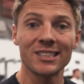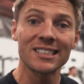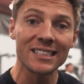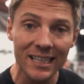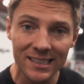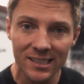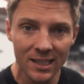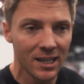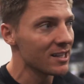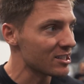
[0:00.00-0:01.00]
6,
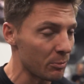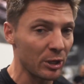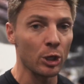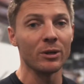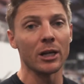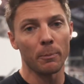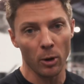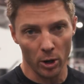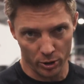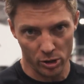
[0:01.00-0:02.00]
something you need a
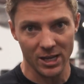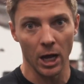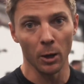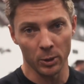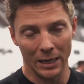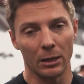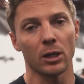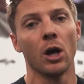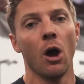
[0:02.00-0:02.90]
partner to help you out